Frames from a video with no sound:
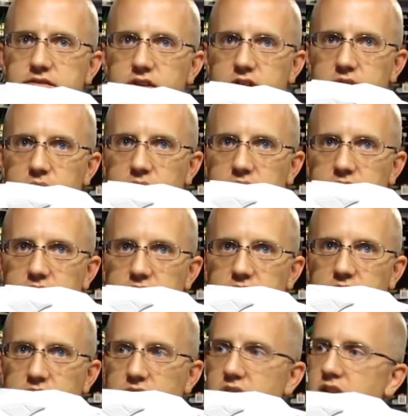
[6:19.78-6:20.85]
it very well,
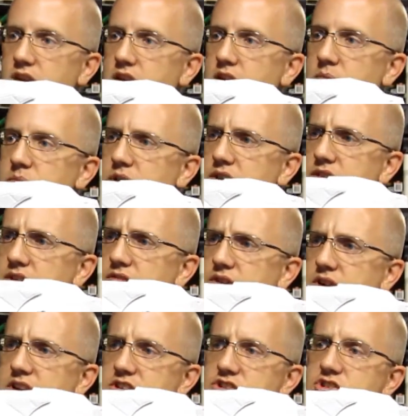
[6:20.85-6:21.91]
but they're
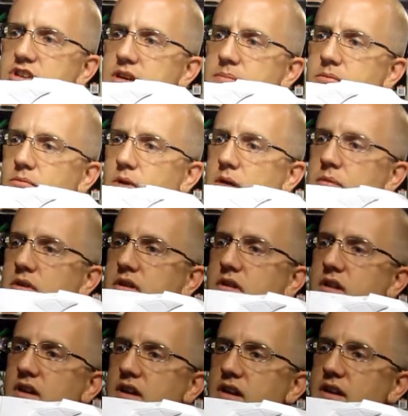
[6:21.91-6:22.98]
very cheap rubber,
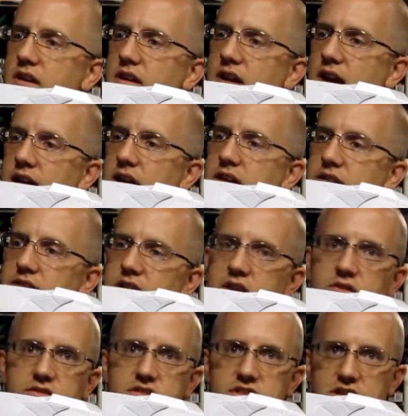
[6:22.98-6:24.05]
and they
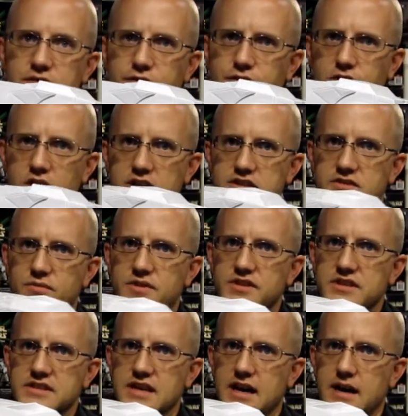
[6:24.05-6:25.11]
don't sit flush with
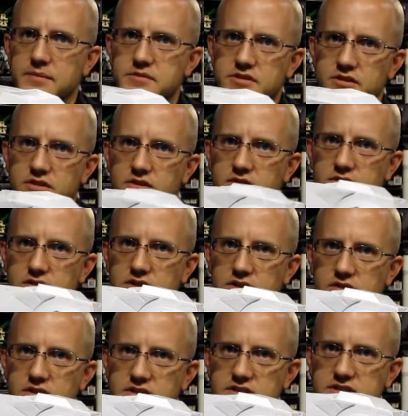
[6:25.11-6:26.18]
the top, so
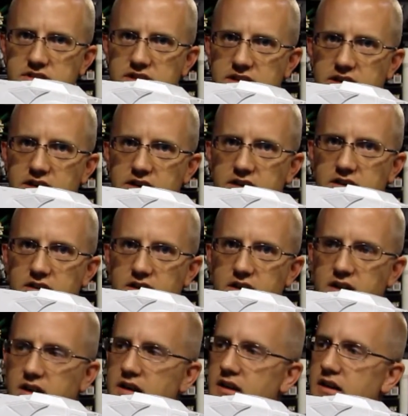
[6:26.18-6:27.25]
you can see here
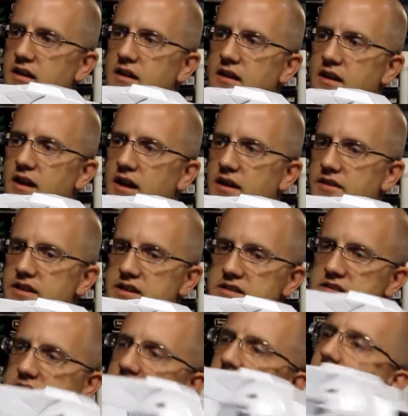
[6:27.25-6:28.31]
how they
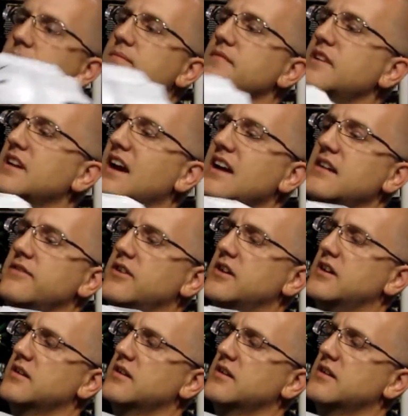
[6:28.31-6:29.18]
stick up. Kind of